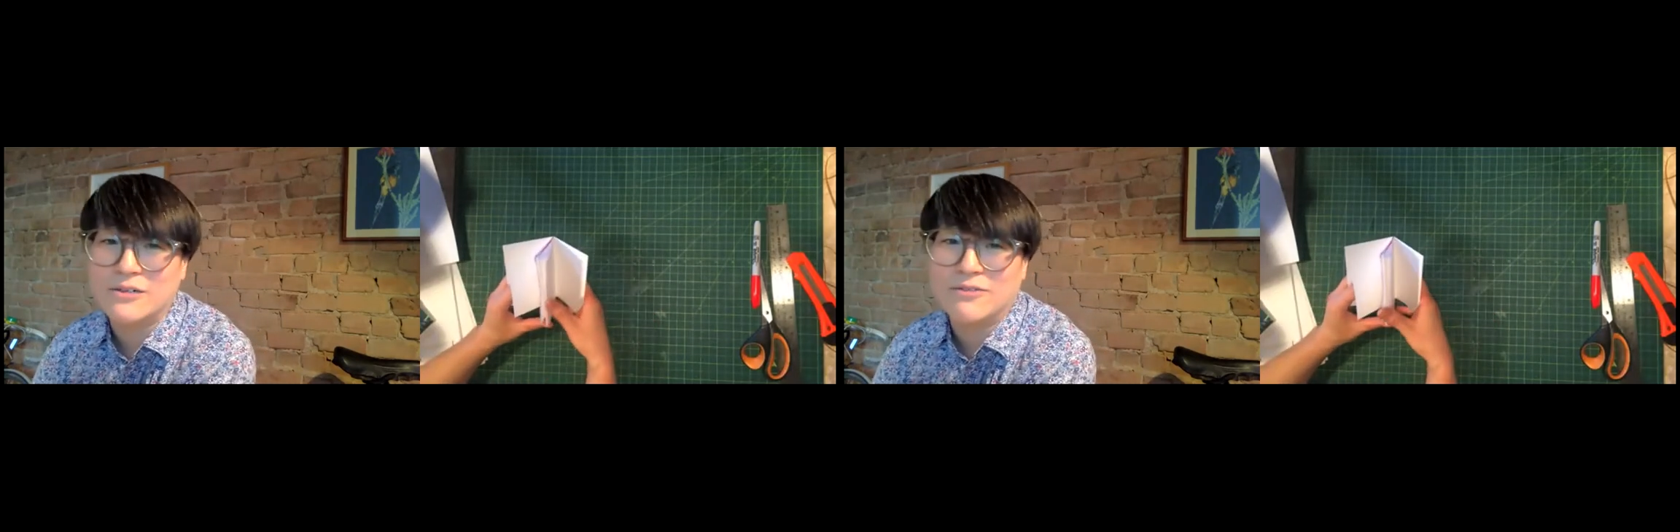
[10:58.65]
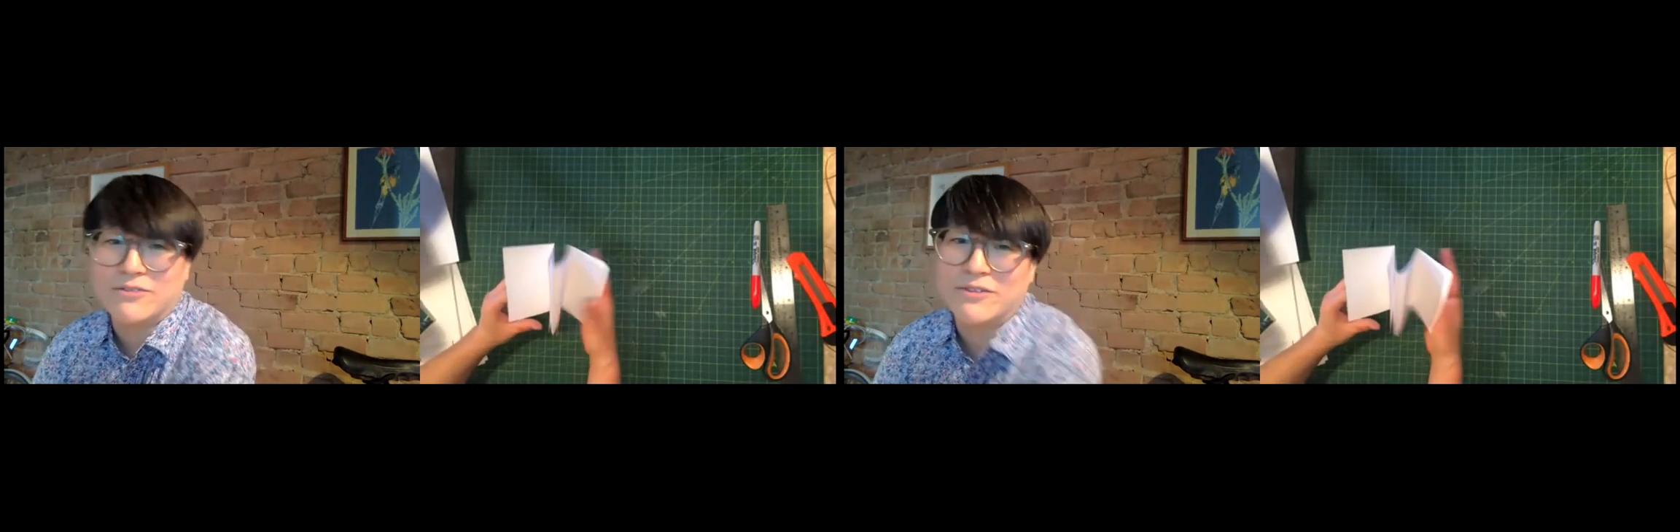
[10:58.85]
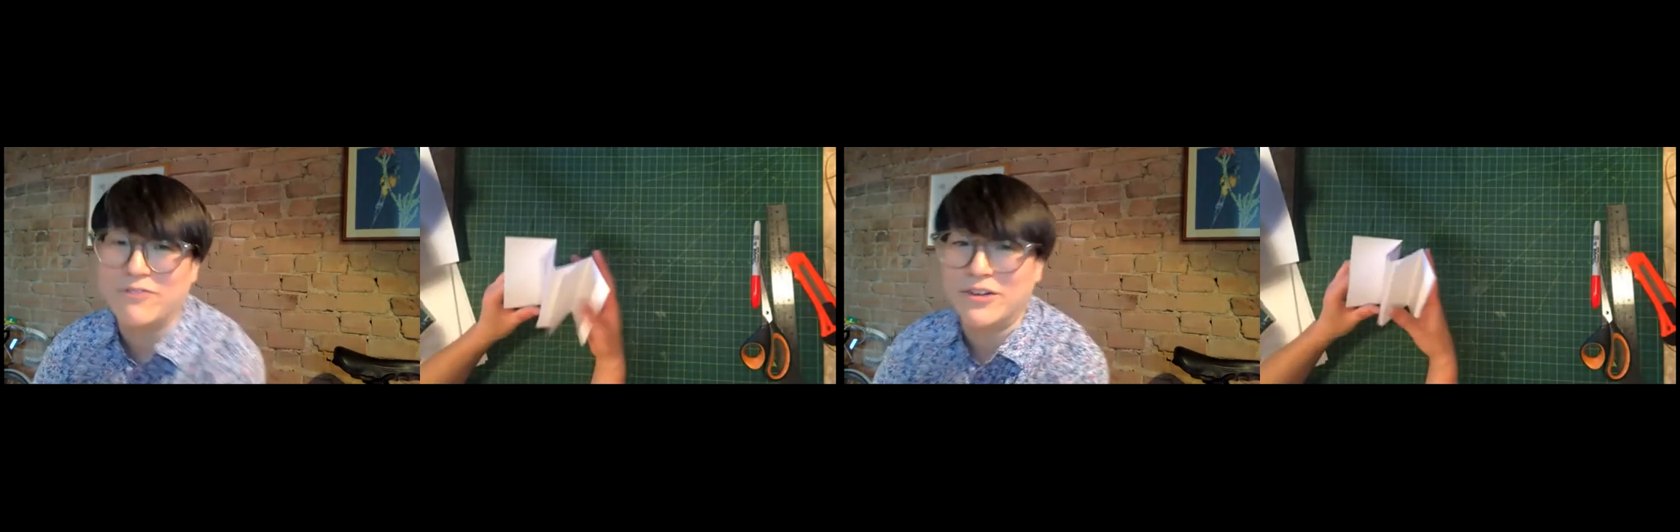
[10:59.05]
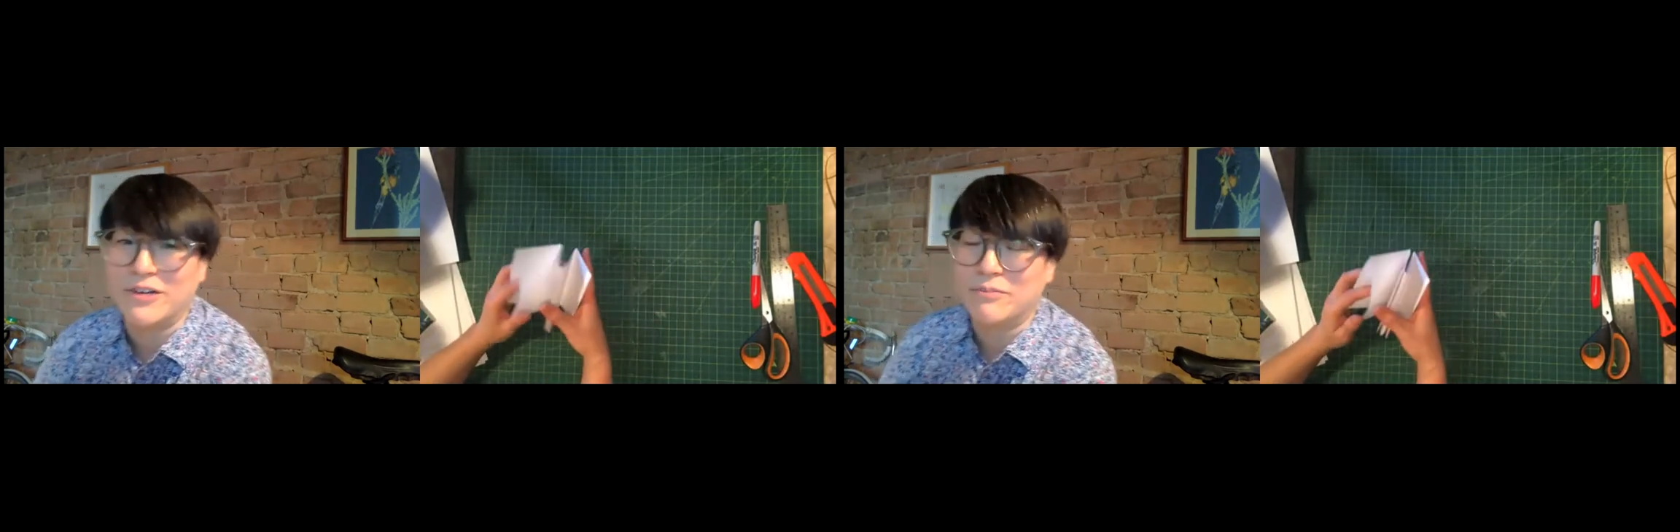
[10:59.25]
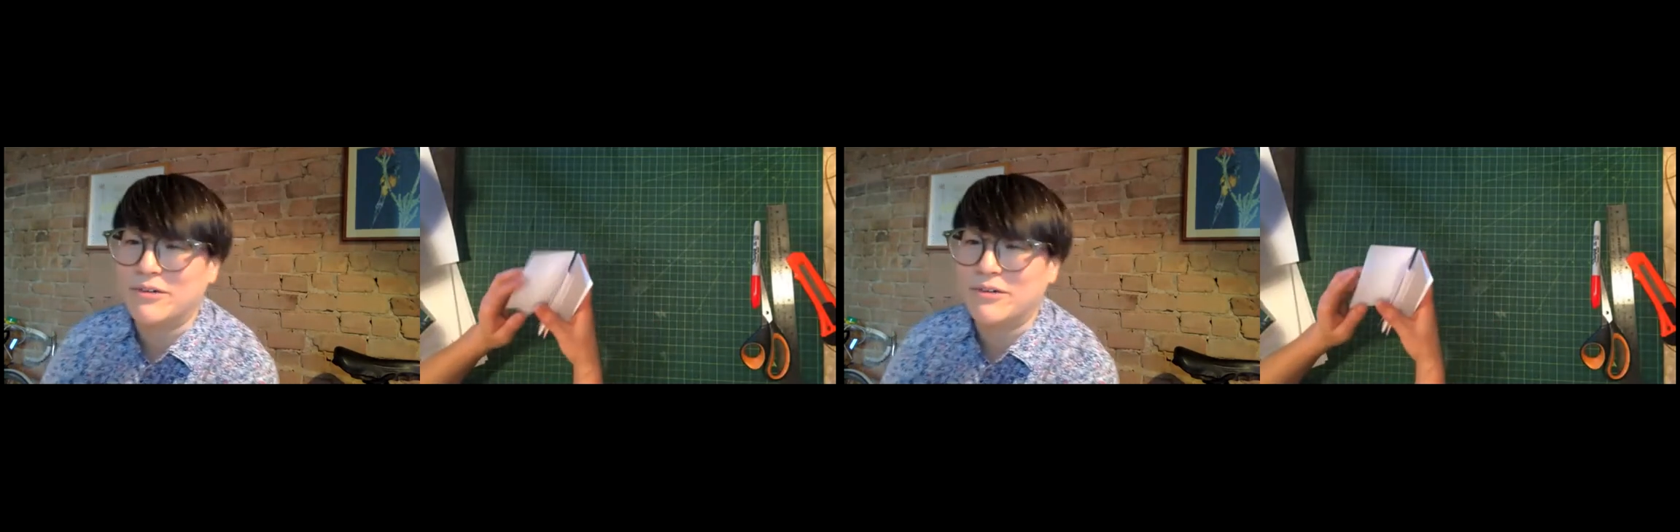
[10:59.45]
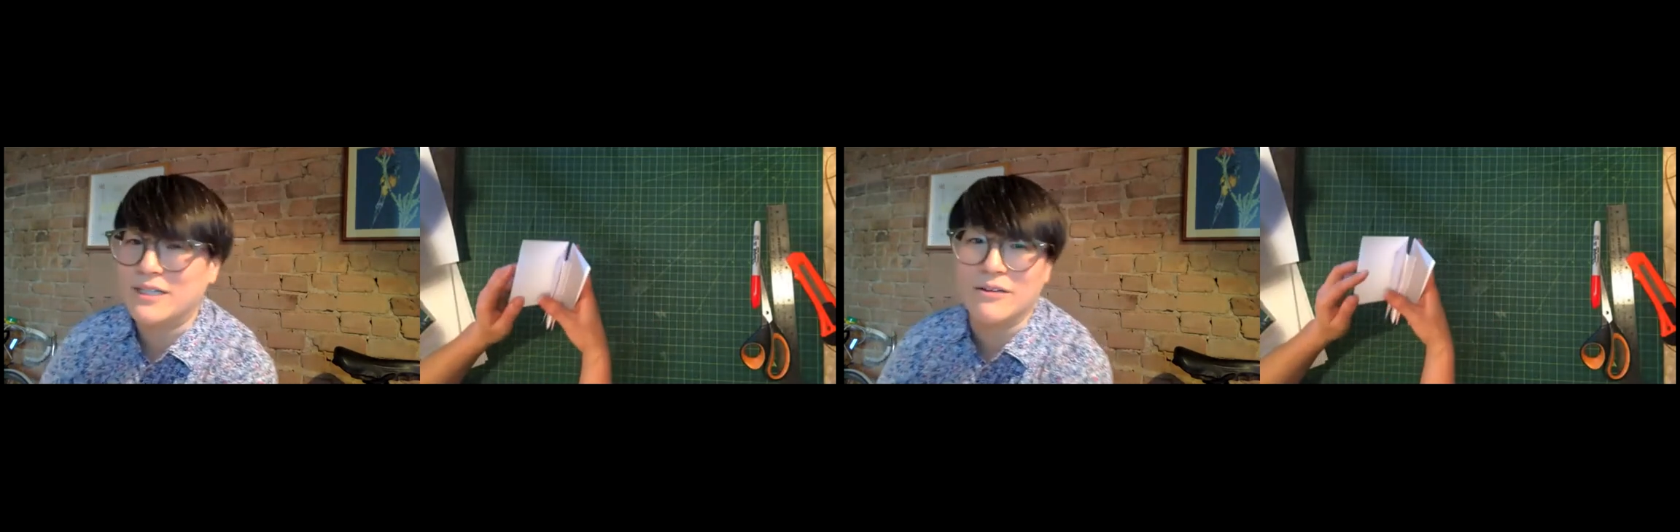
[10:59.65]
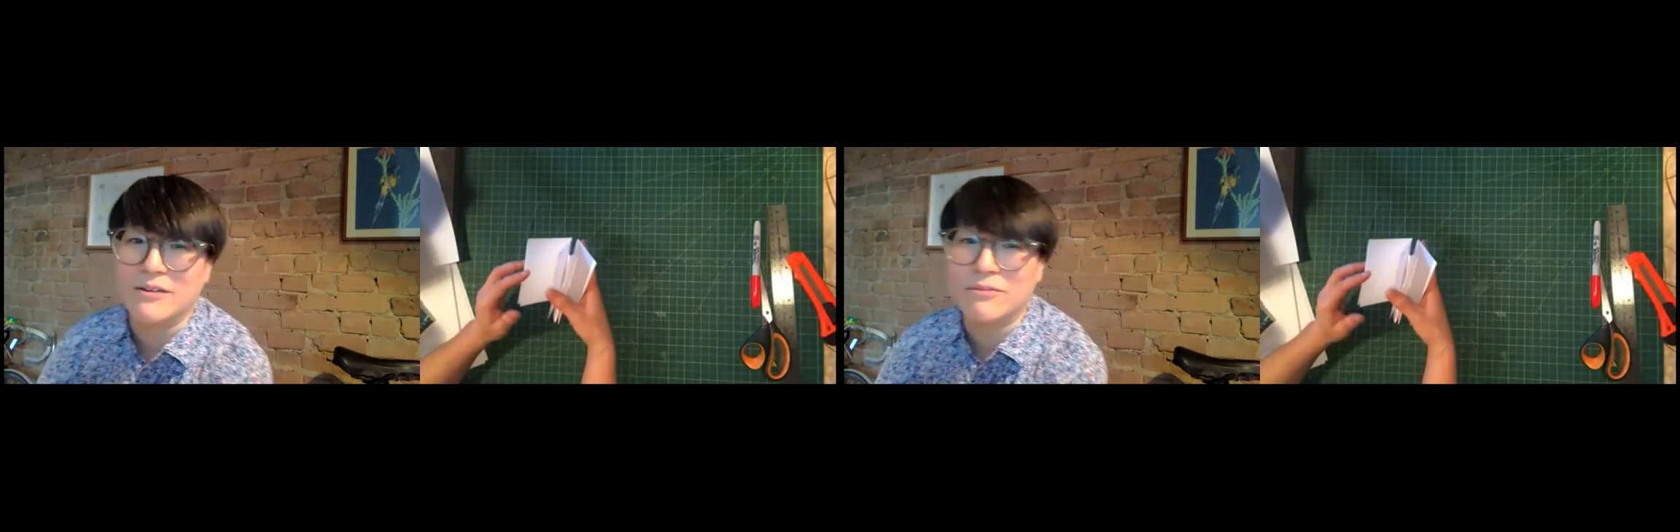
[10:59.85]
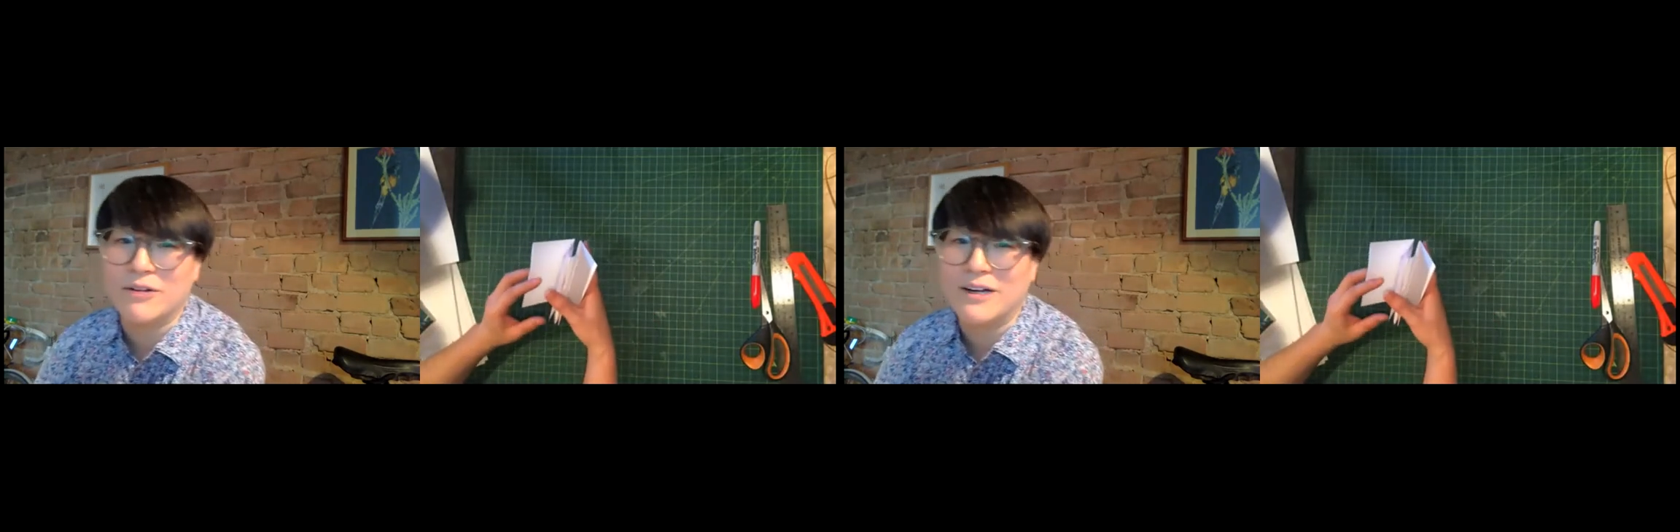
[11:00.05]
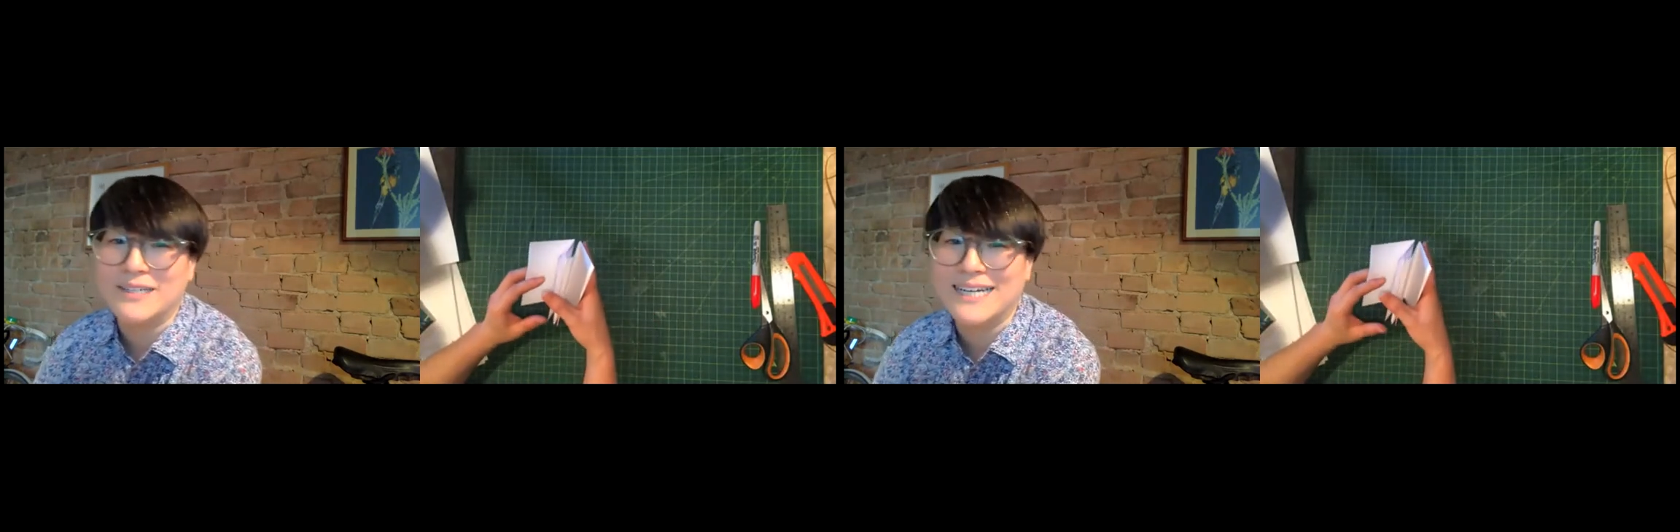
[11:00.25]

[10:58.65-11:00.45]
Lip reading: for your particular project.